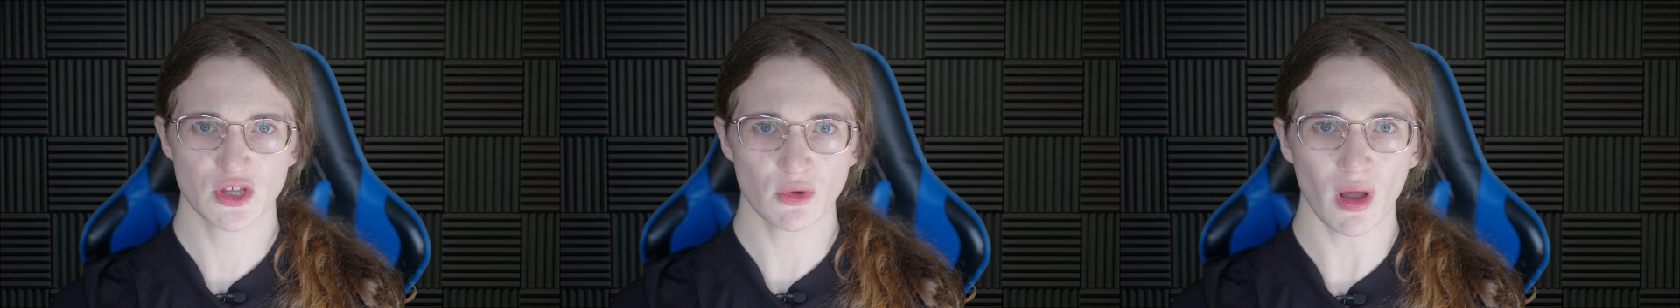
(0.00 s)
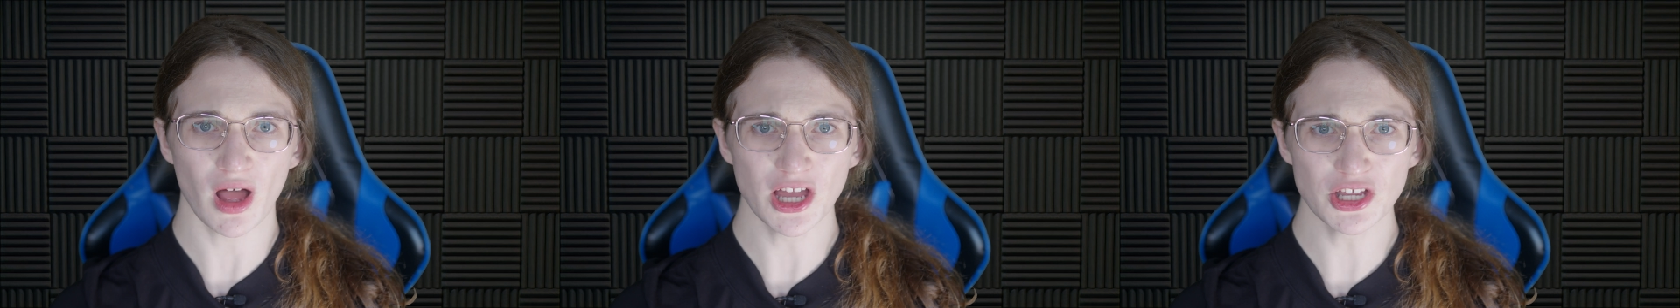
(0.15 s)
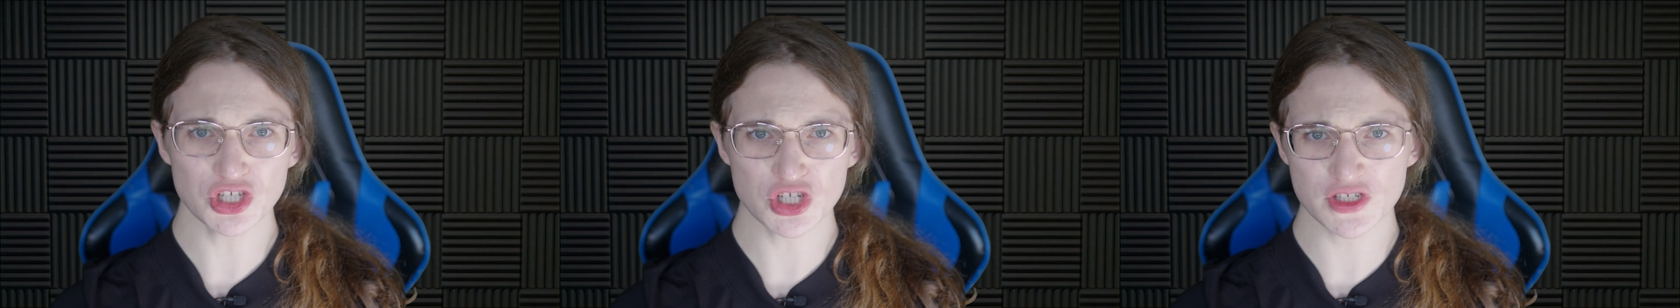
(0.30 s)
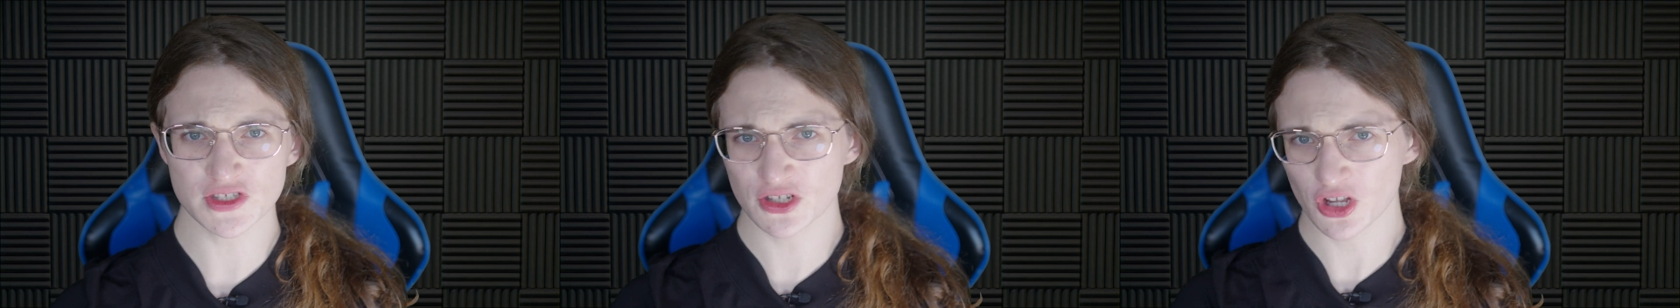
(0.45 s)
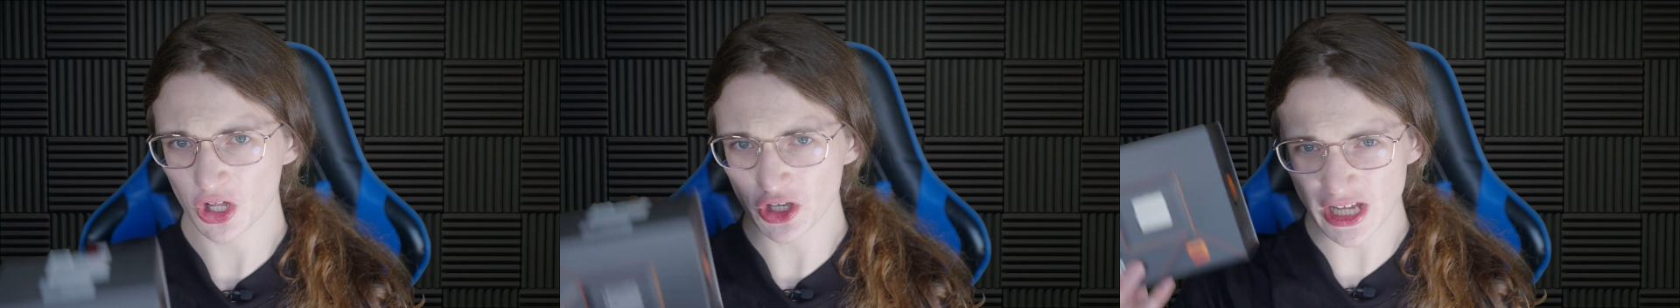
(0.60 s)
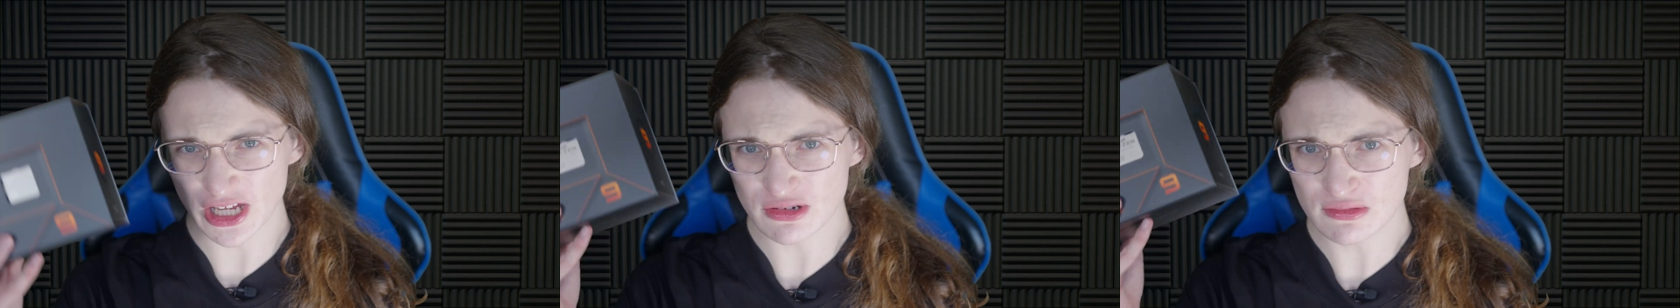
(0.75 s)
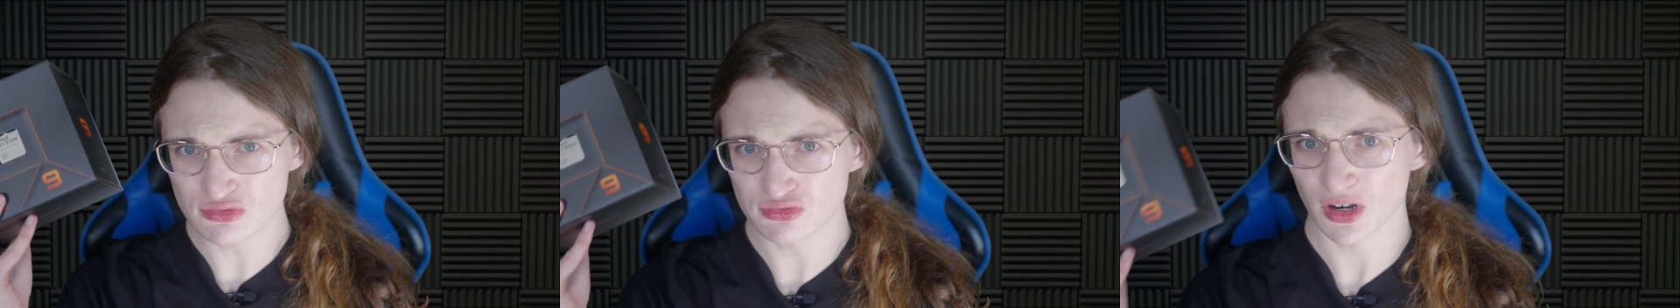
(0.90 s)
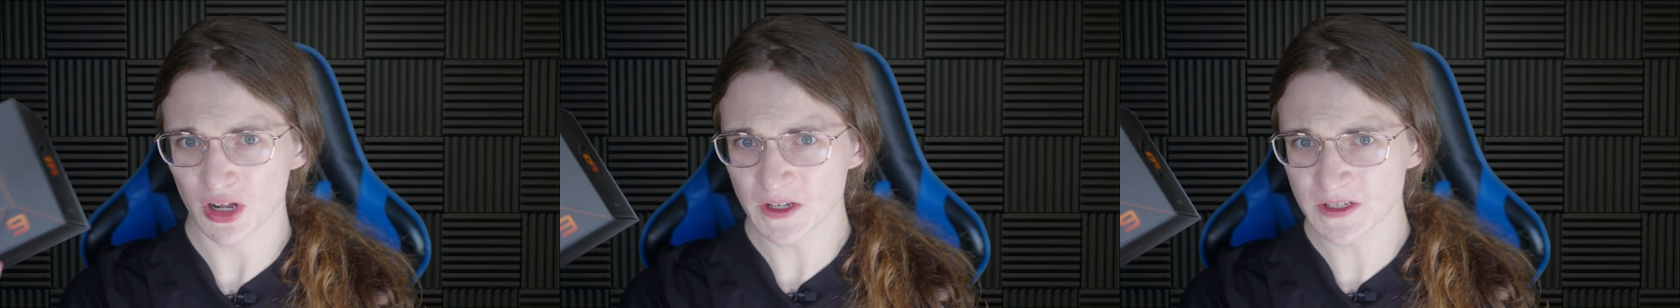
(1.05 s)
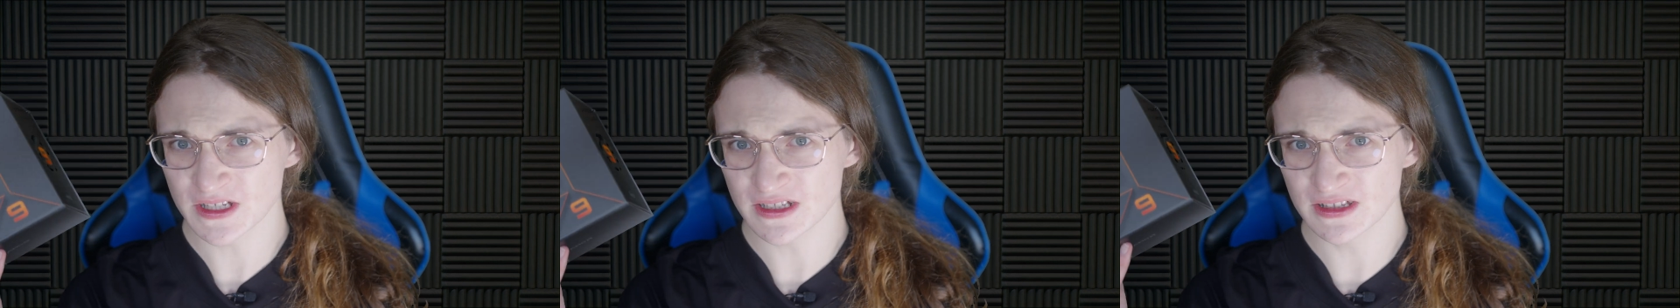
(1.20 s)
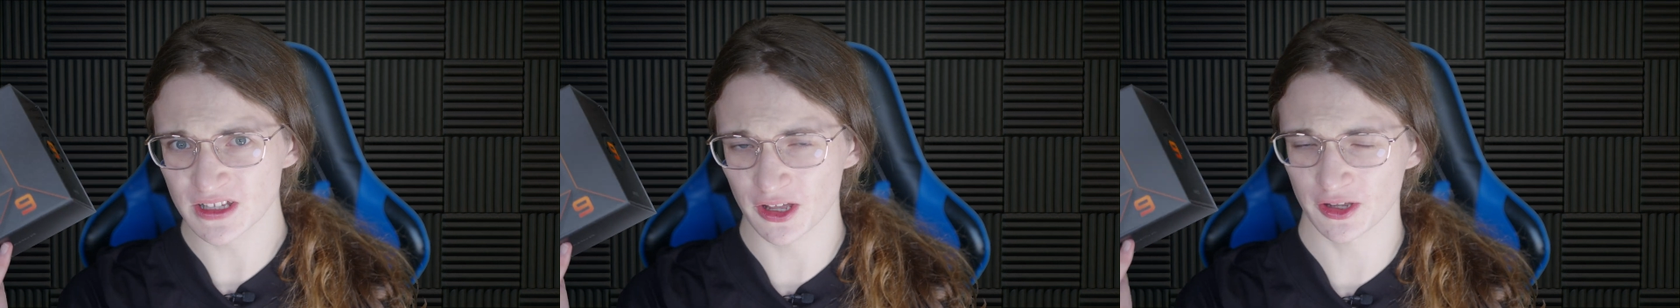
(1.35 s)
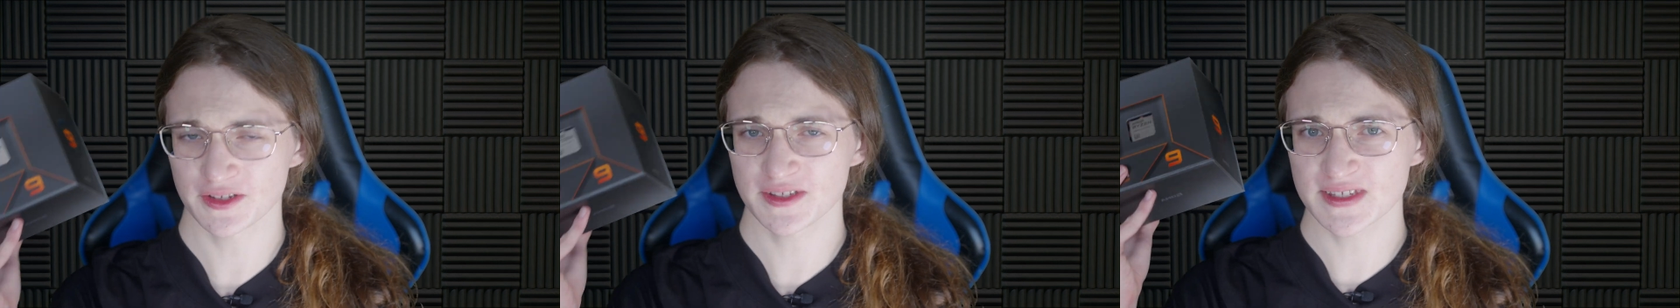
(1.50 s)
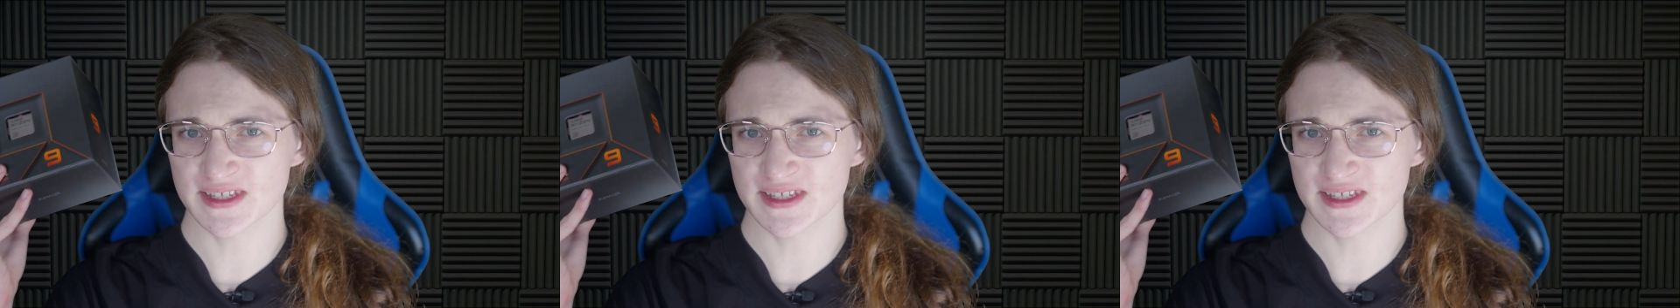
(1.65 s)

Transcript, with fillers: So I just got a Ryzen 9